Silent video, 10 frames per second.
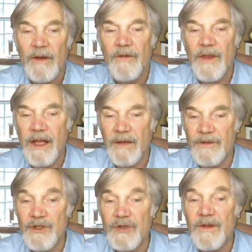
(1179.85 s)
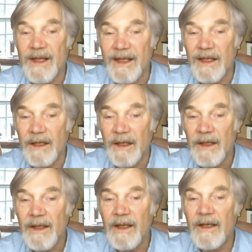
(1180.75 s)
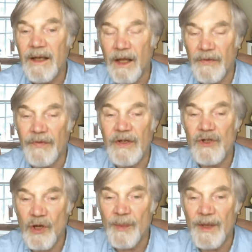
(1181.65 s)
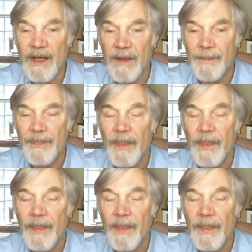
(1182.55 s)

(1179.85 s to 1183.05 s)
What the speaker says: for the efforts of Hitler in Nazi Germany